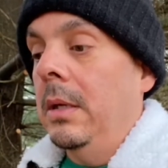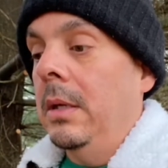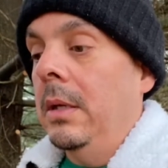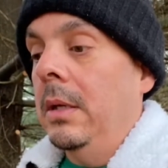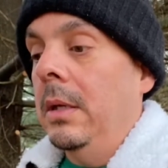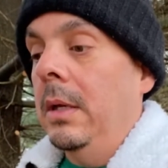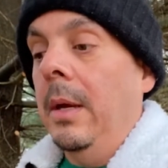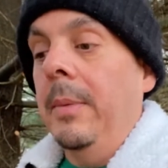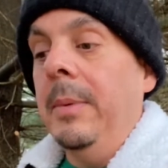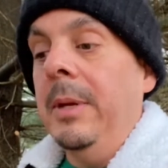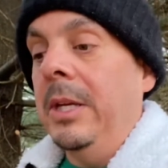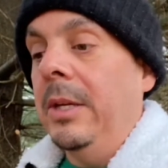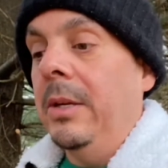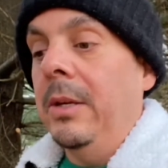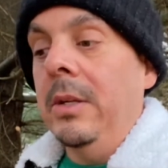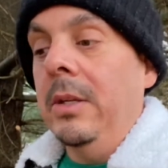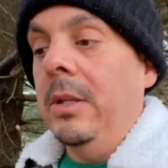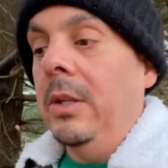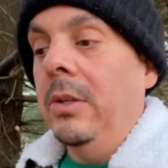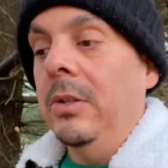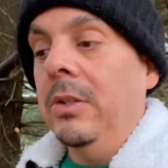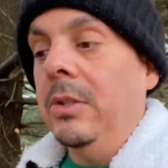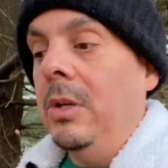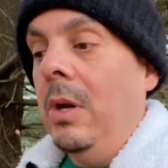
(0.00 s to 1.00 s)
I mean,
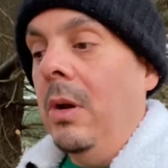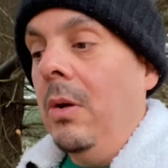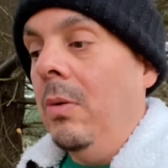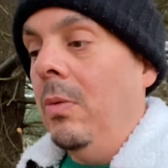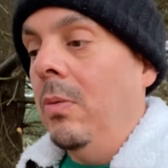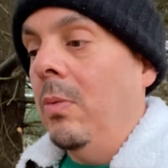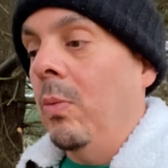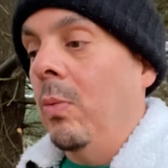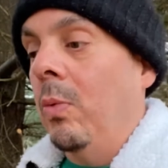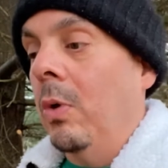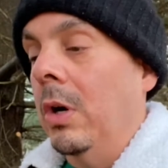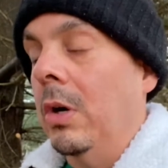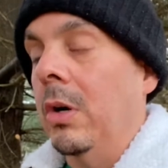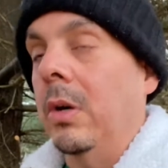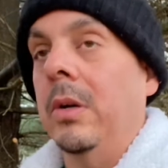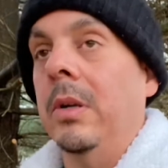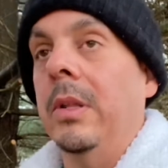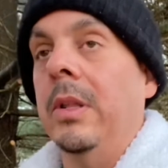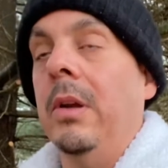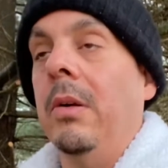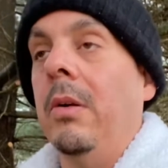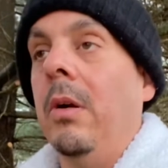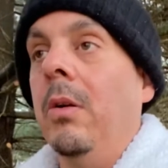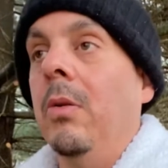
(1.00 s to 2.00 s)
there's no word,
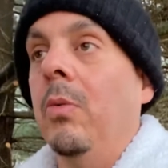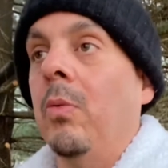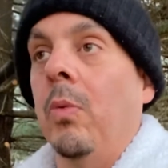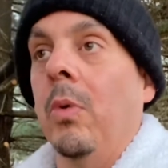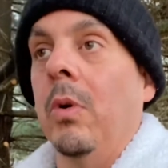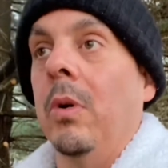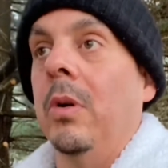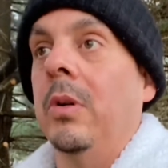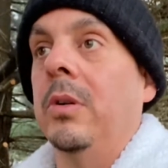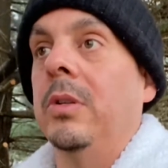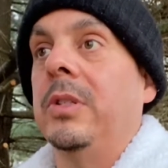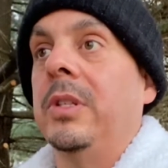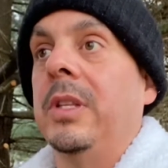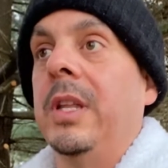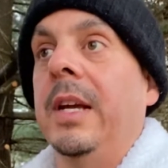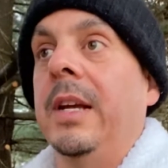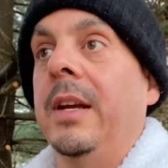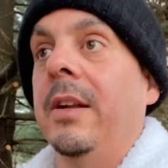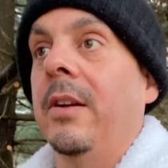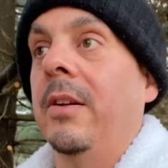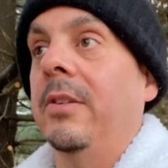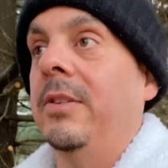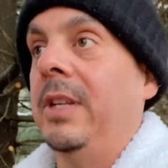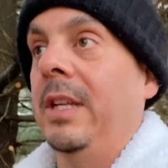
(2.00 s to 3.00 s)
there aren't words that can
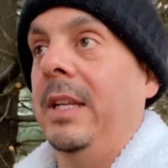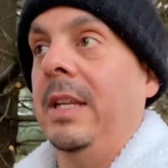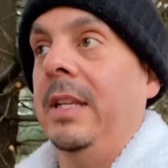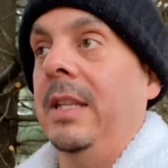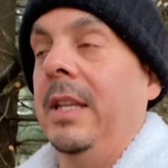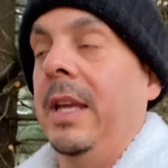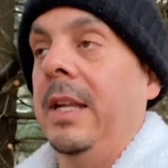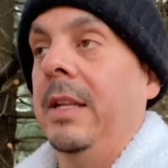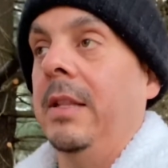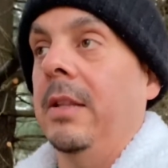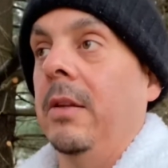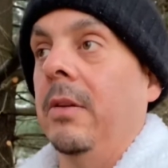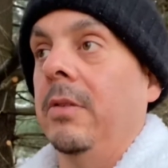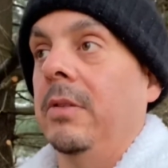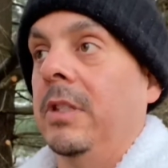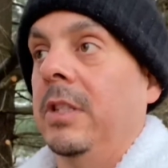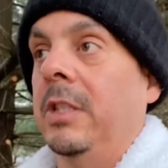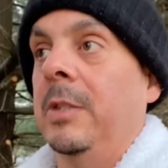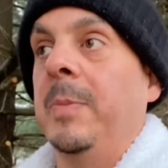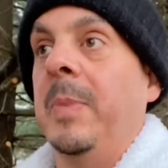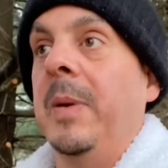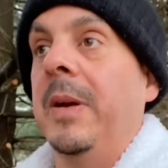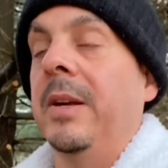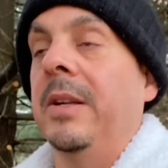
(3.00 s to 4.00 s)
articulate those
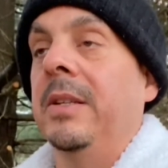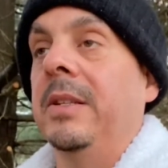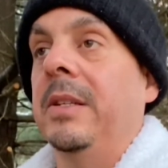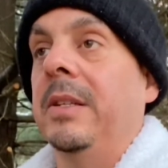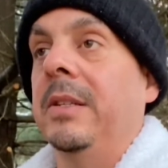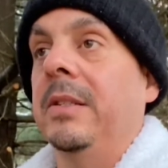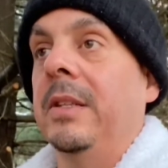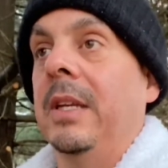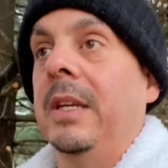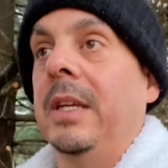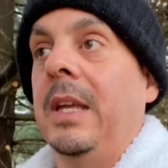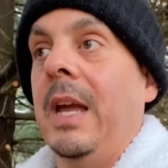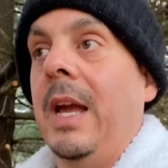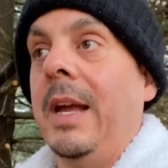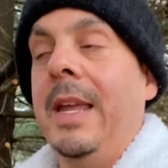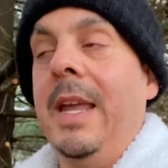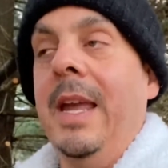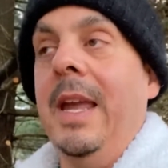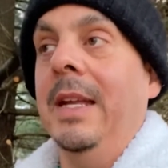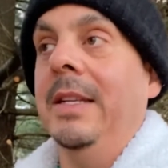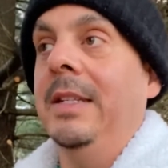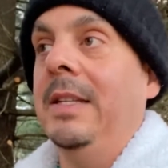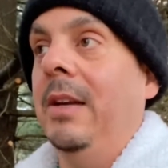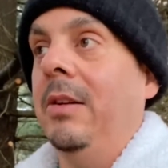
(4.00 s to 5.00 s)
experiences. Like, I
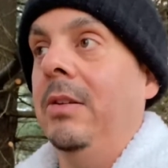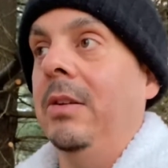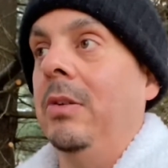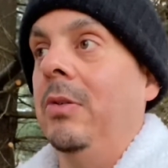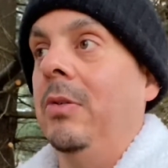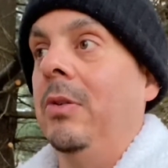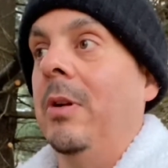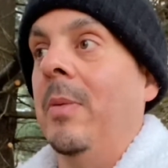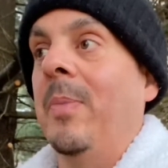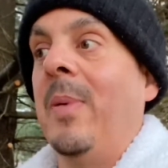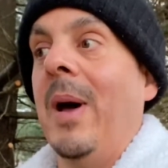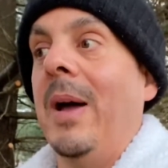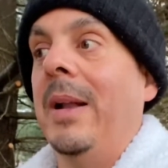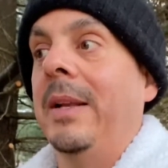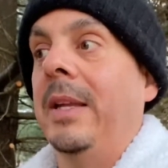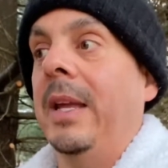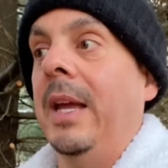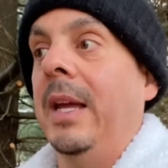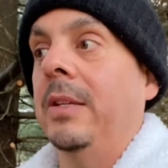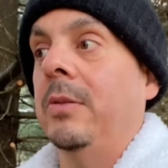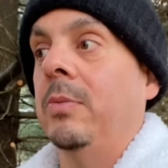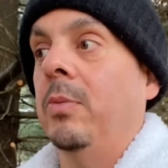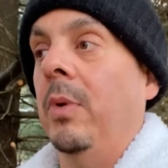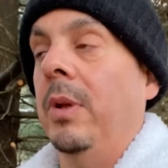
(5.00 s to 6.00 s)
can't tell you in a
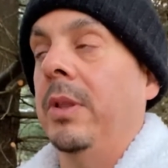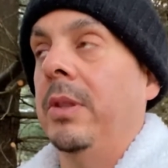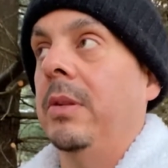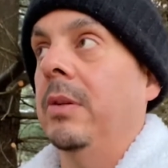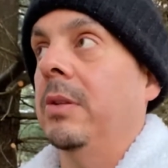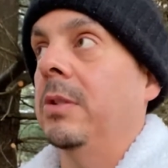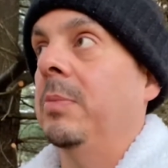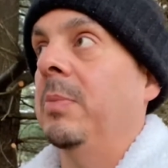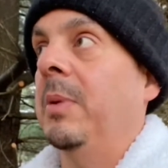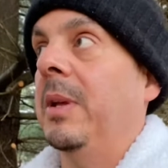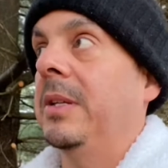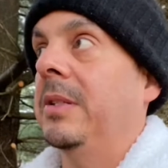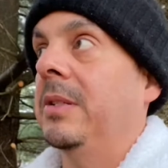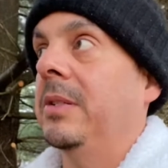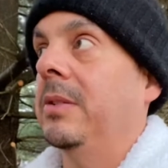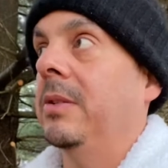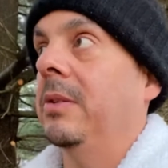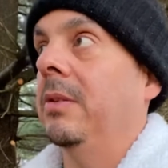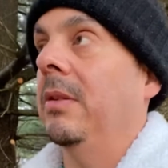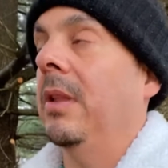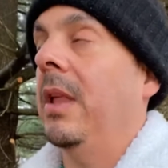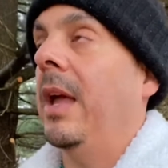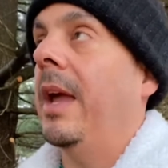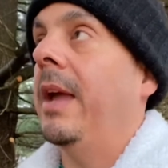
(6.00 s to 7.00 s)
podcast what those places are
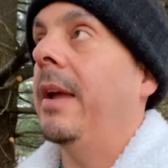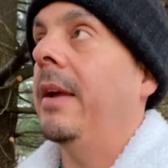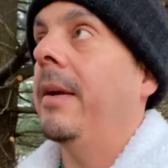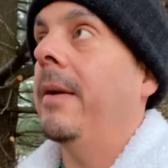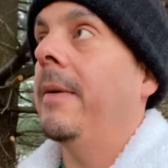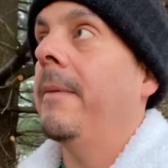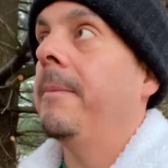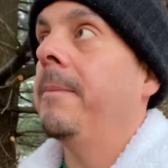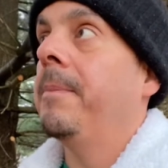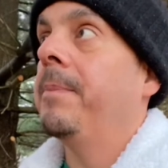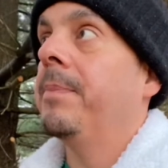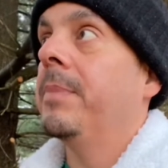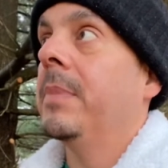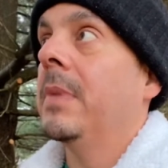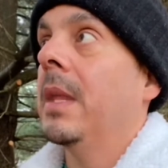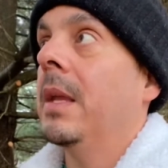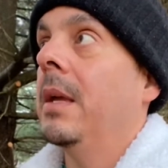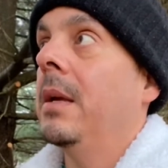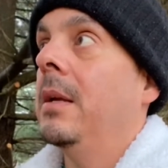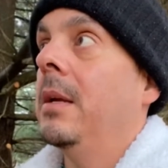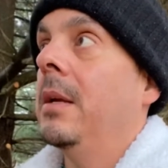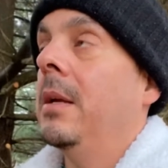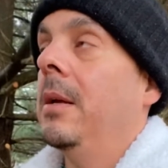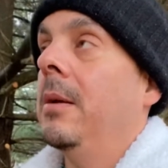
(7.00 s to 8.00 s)
like,
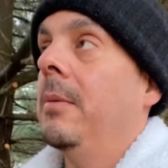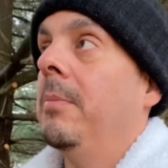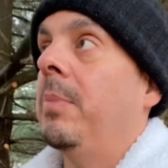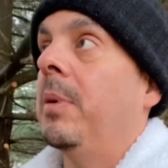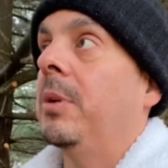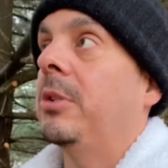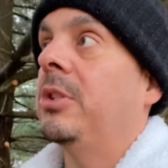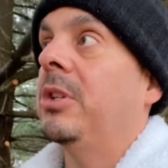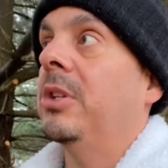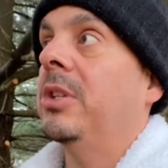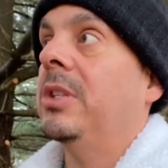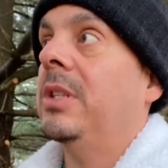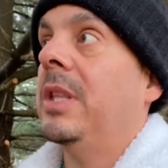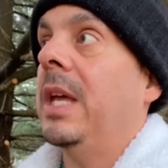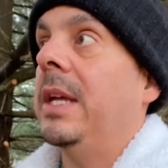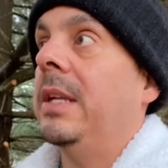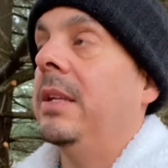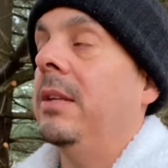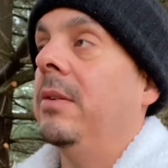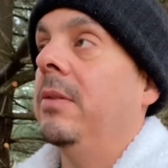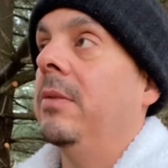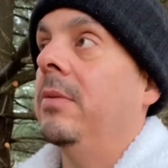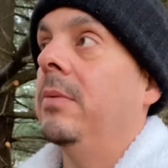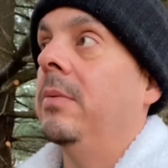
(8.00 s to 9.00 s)
but just that
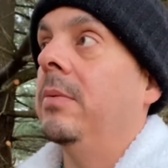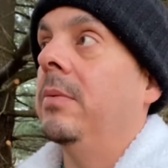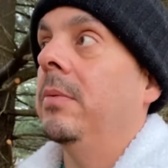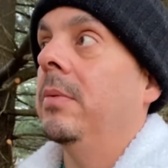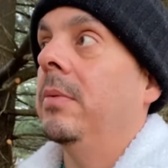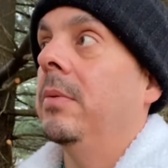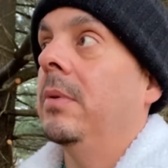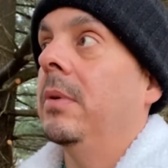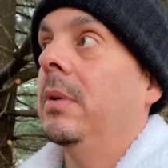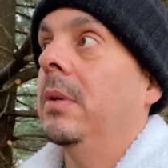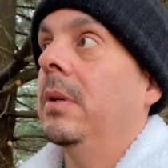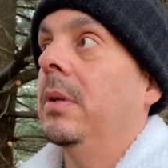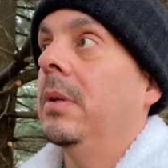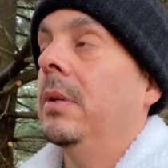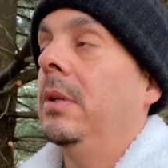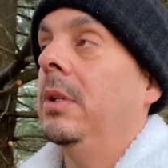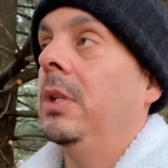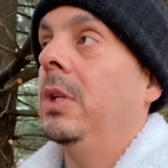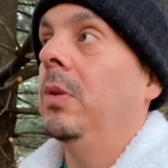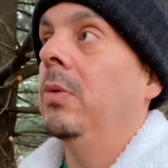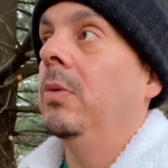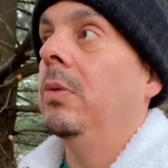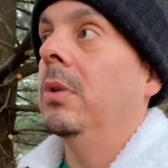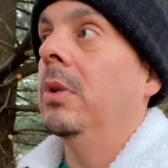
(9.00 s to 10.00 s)
you
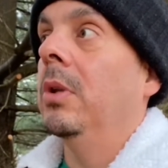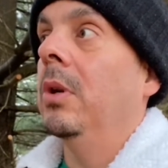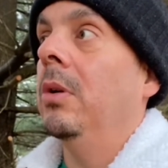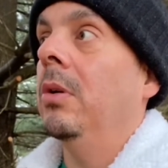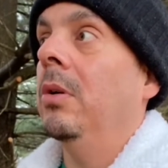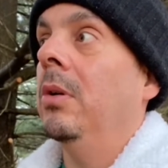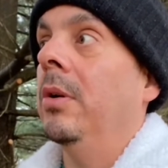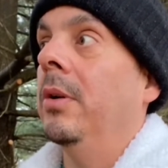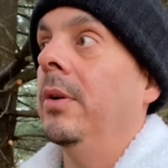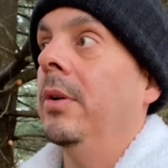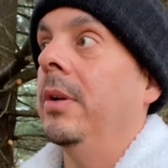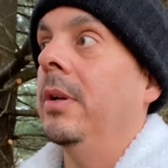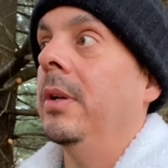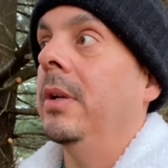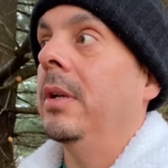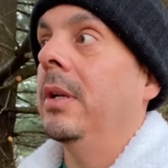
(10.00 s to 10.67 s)
you learn,